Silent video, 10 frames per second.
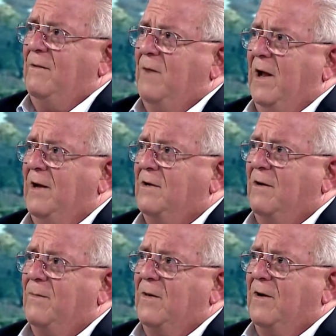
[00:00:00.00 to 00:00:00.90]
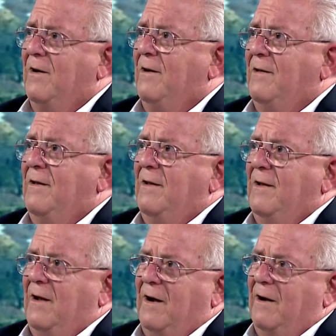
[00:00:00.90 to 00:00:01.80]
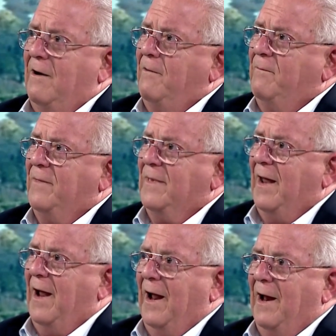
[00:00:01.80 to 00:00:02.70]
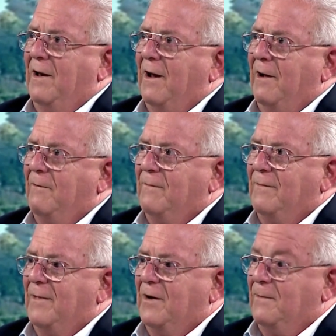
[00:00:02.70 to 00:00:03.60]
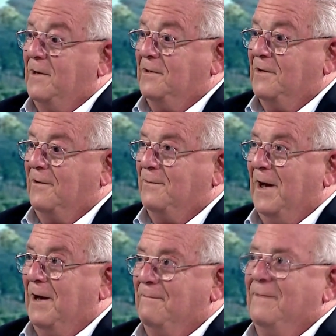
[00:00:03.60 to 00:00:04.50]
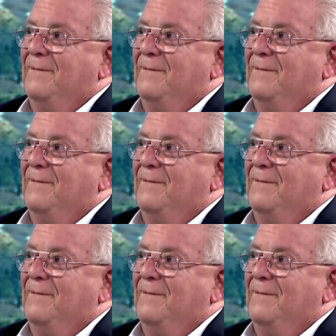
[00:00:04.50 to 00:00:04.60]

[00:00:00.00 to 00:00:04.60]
main interpreter, and nobody told me.